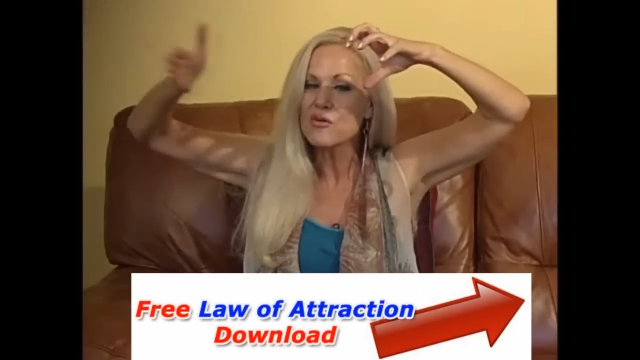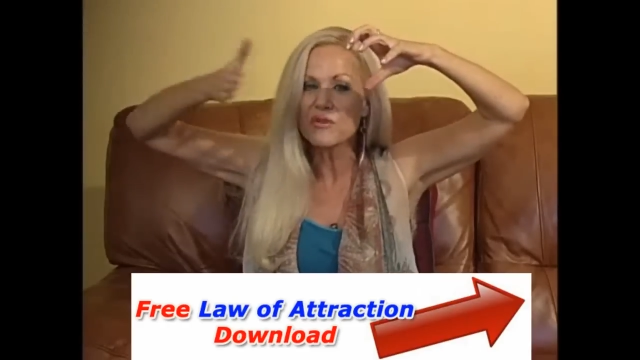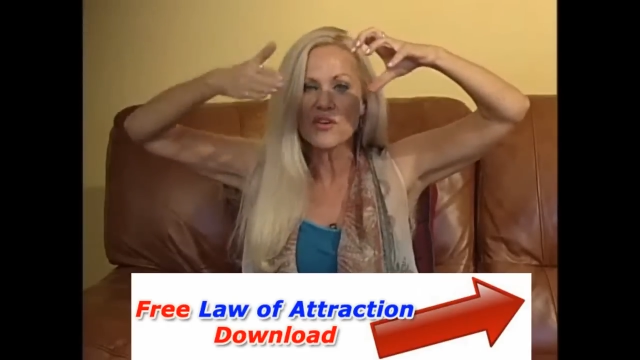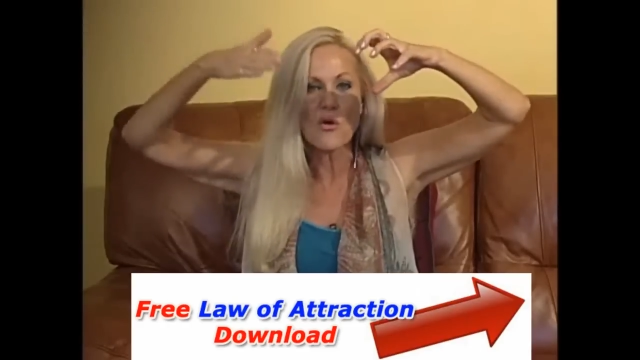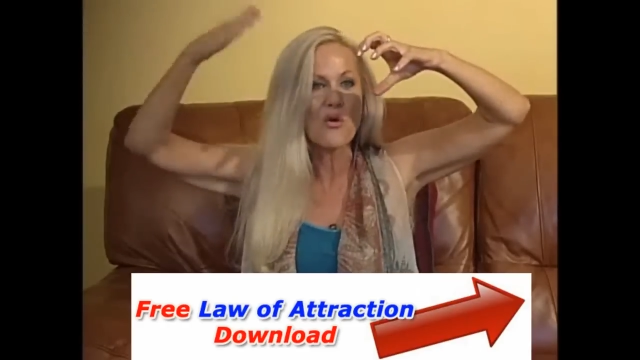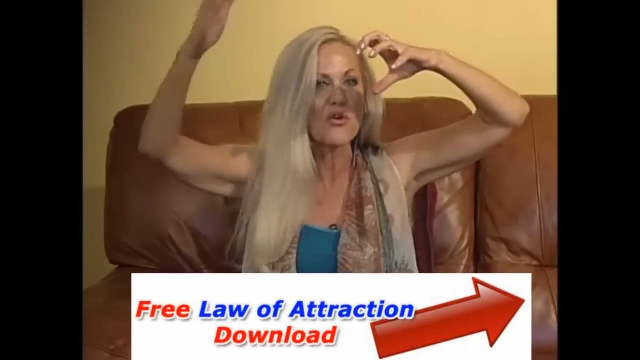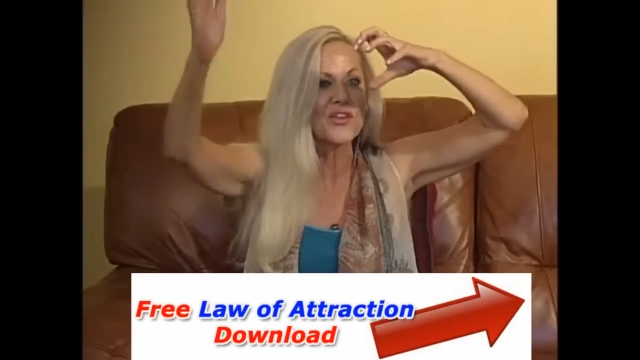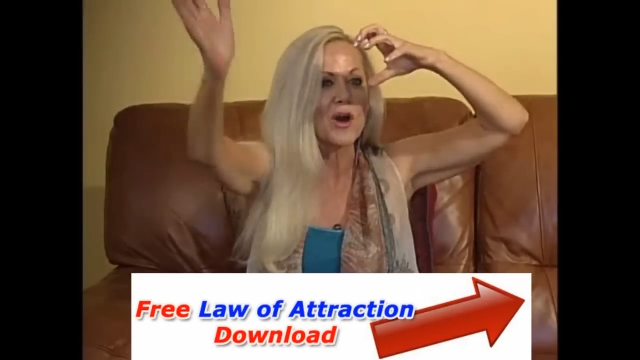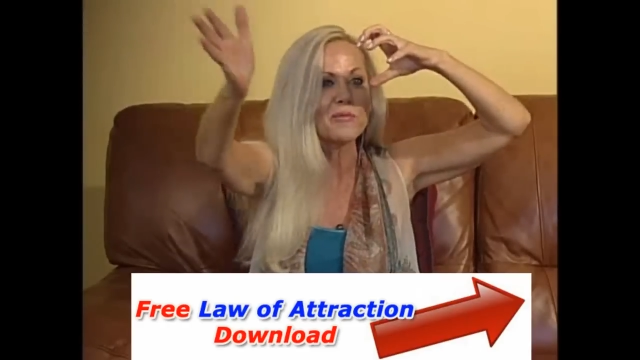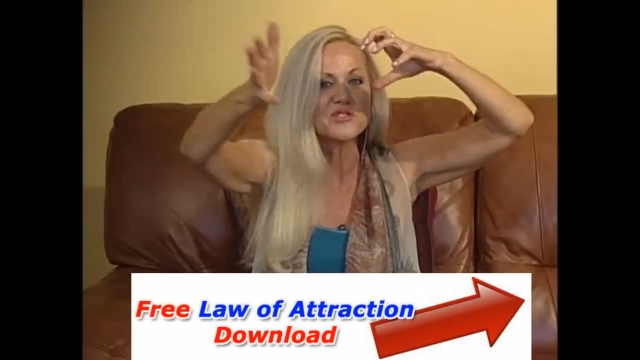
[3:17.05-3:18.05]
with all
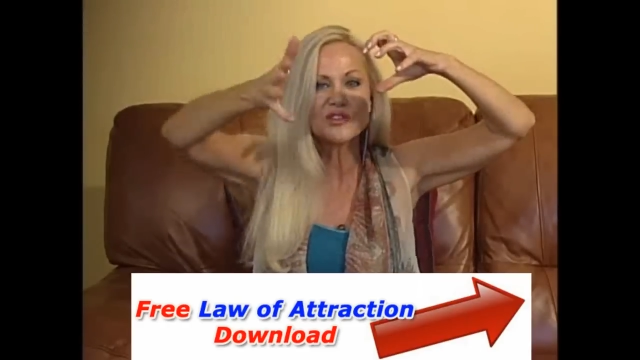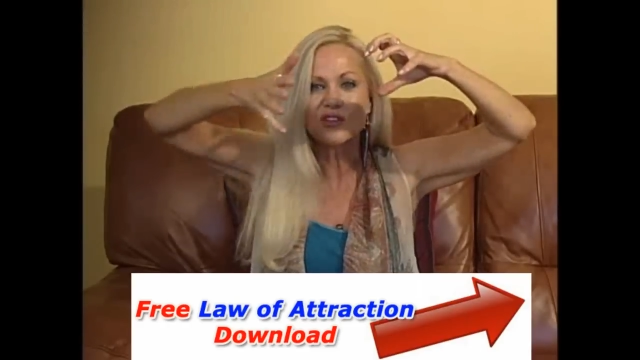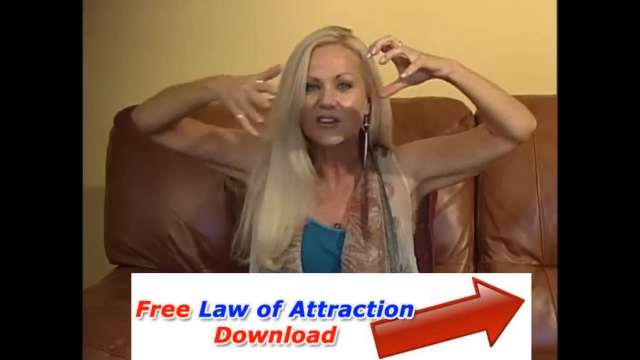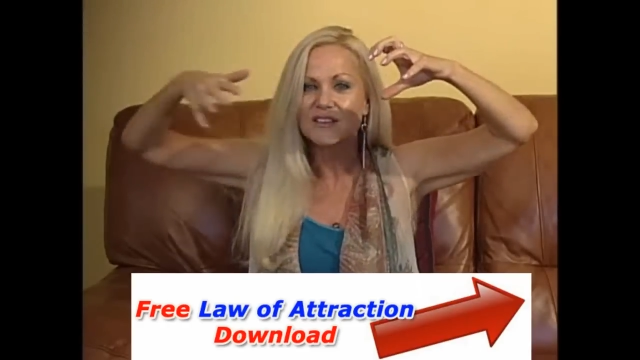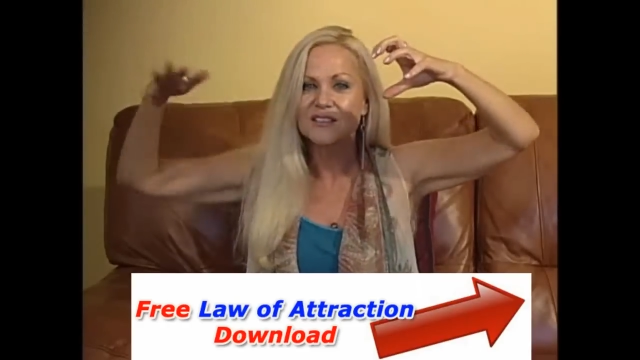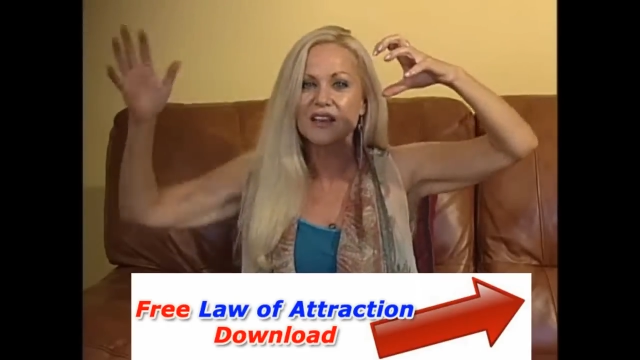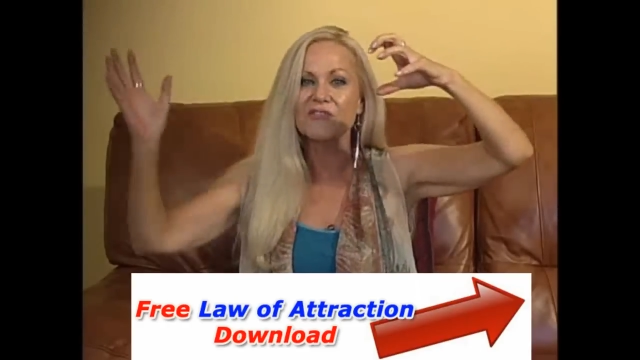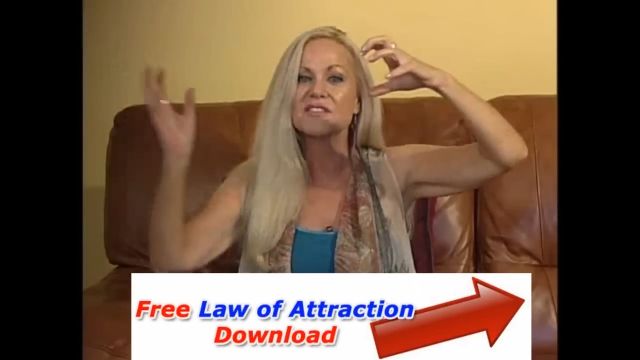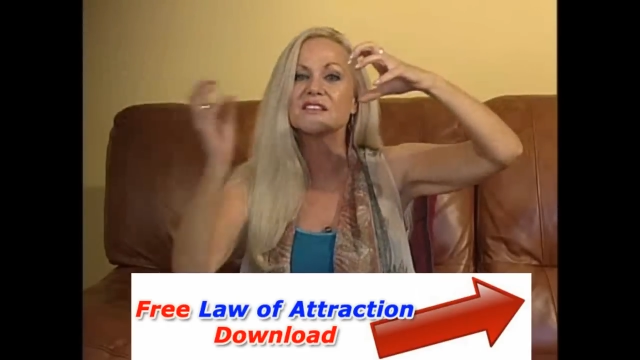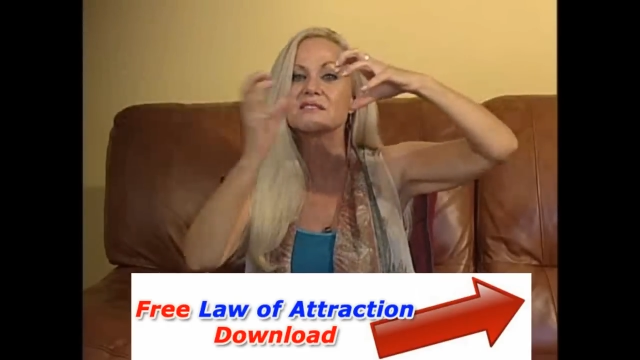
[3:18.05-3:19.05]
the opportunities and
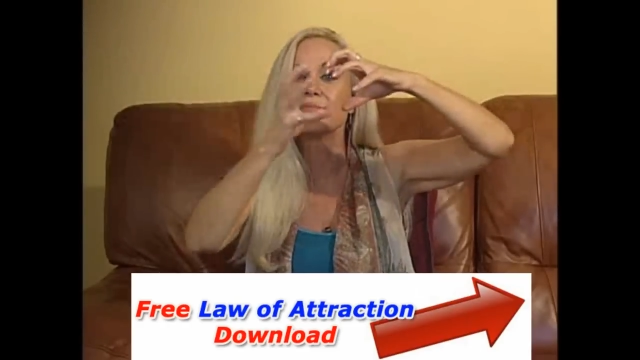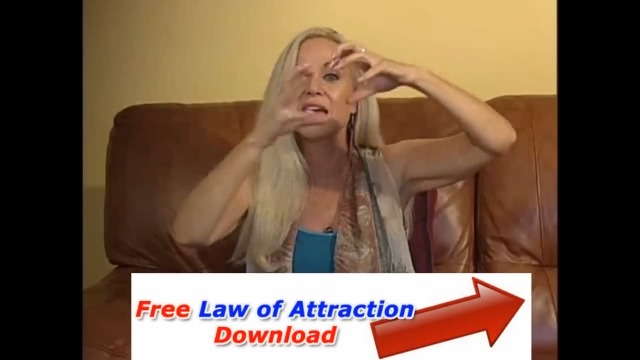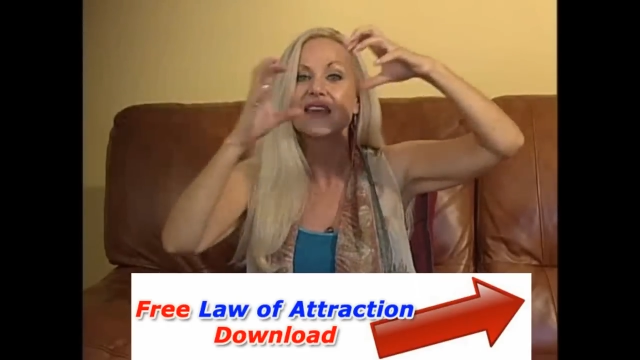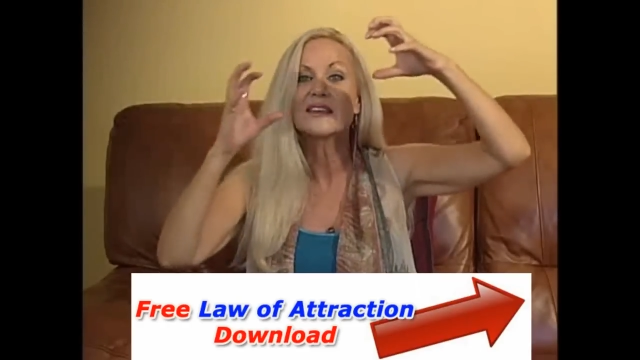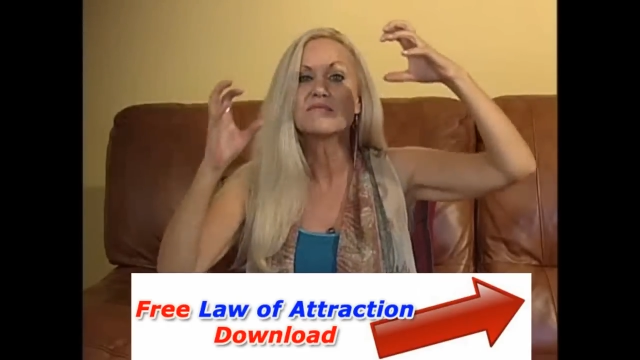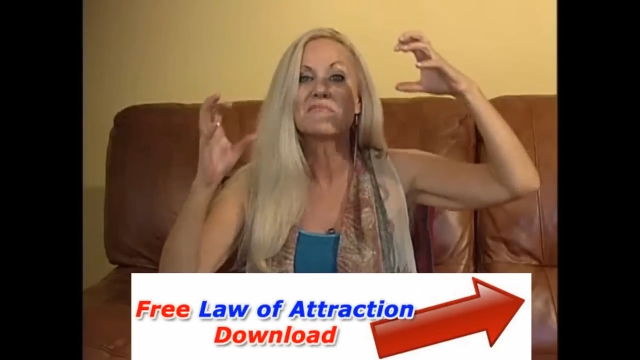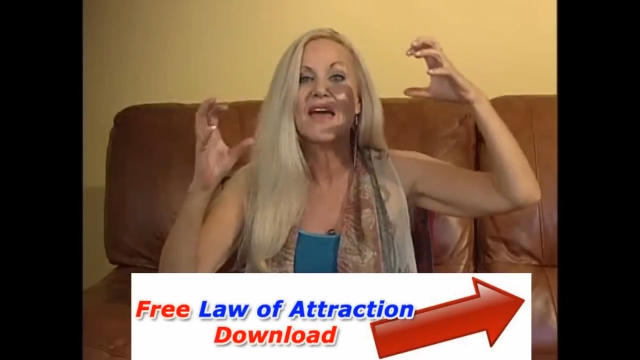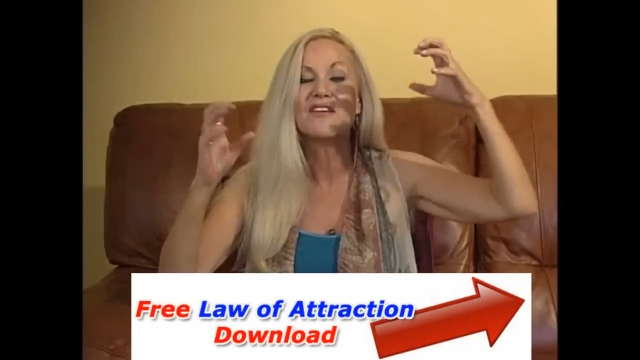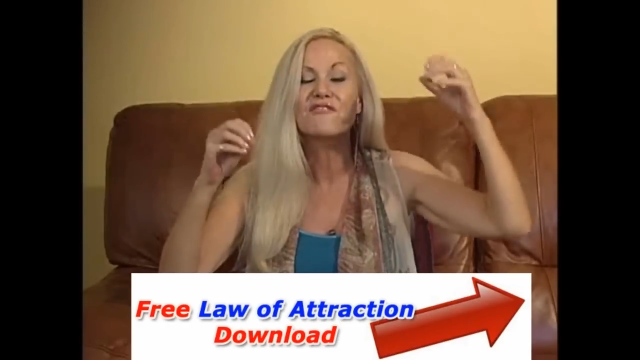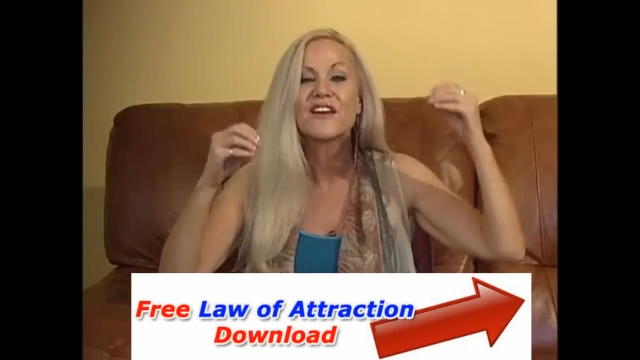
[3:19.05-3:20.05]
everything to make it
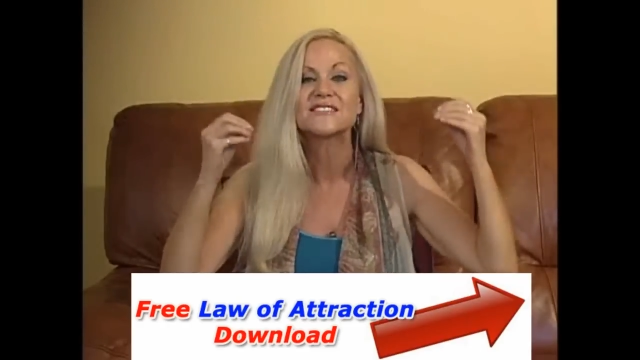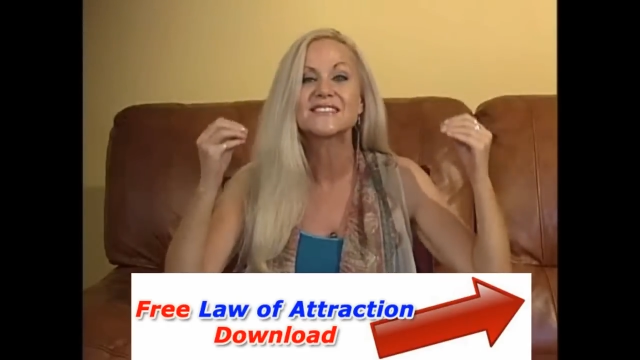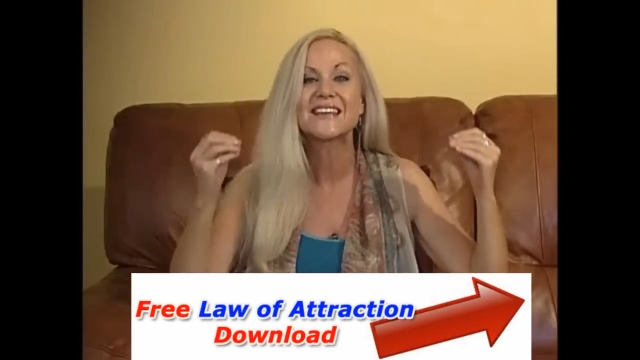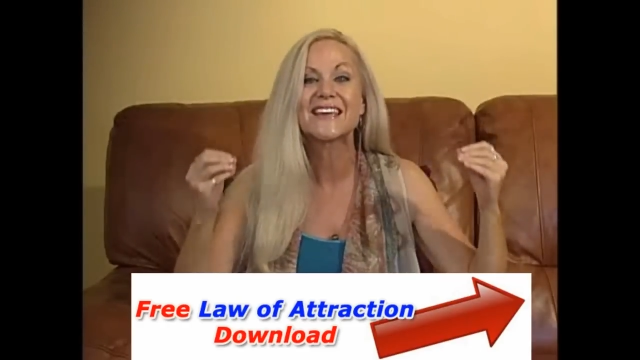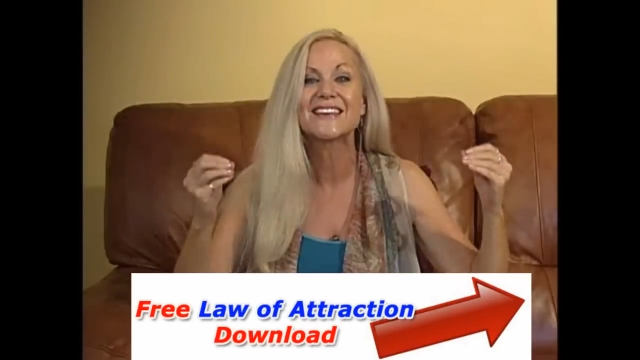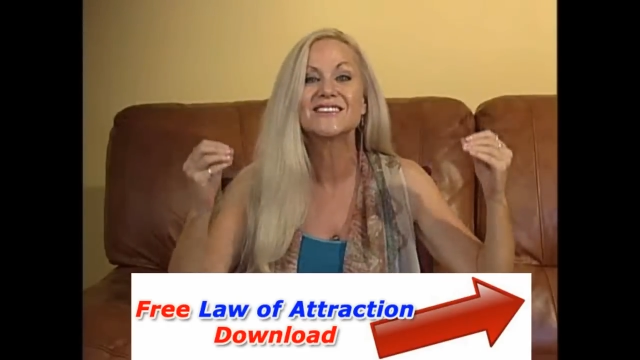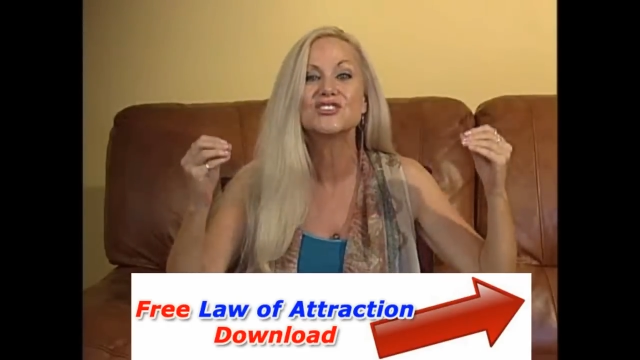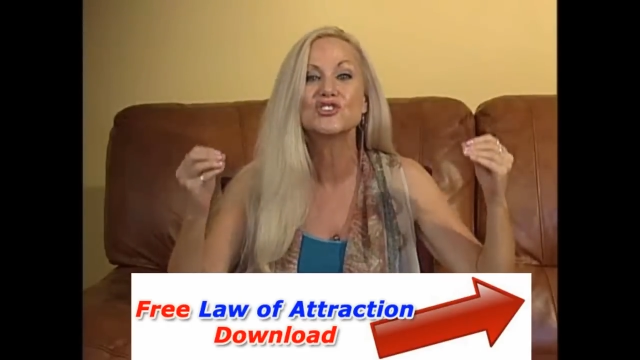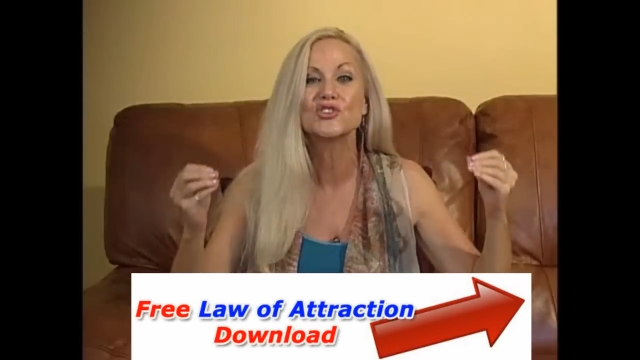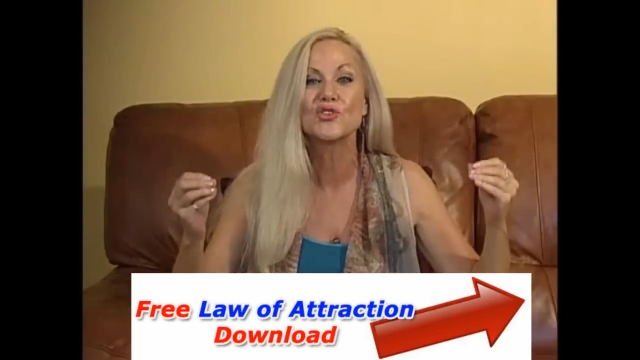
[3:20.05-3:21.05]
manifest
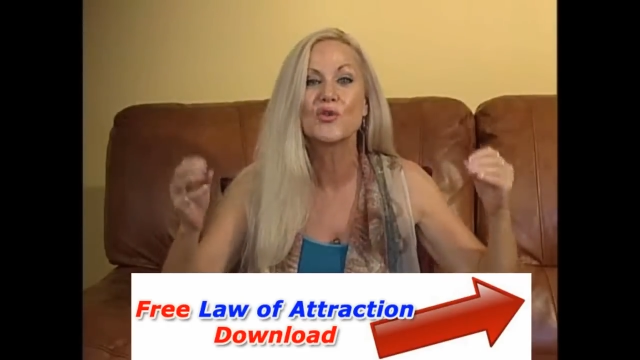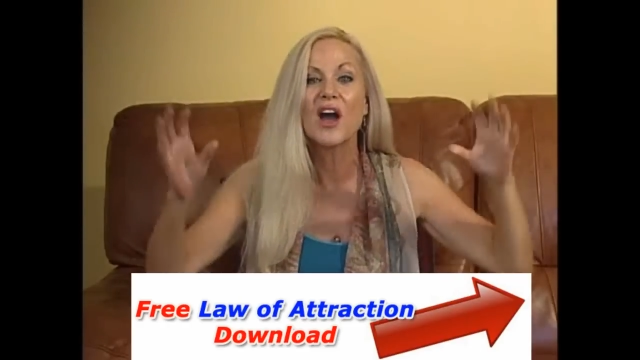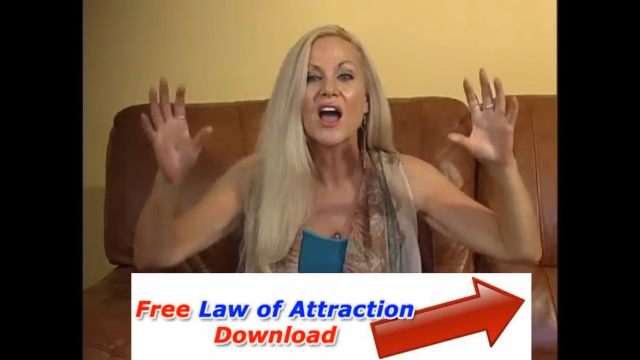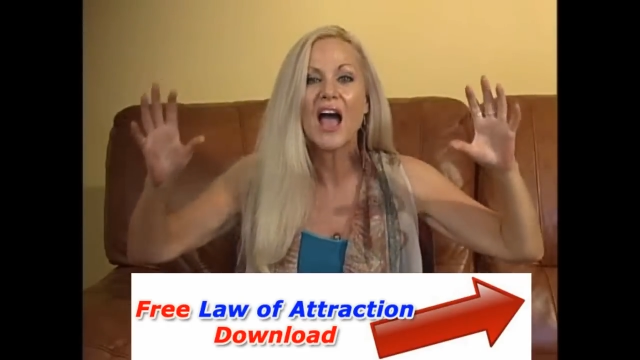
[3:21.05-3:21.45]
into